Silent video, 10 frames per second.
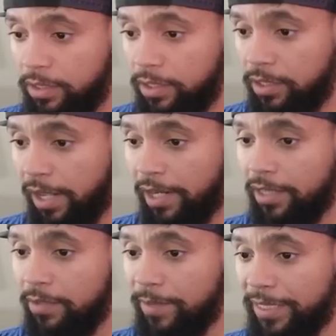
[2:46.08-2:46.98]
Look like a
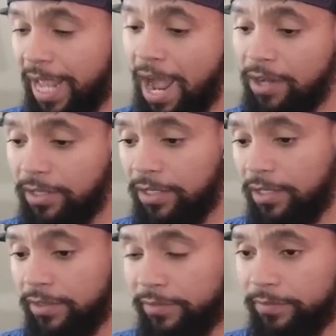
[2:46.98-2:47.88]
little medallion.
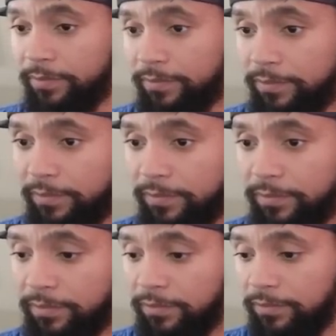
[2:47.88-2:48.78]

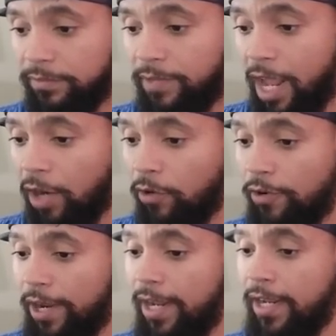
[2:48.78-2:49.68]

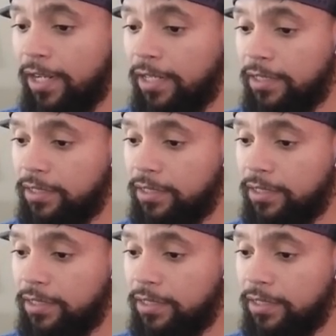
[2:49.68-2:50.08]
Arrowheads.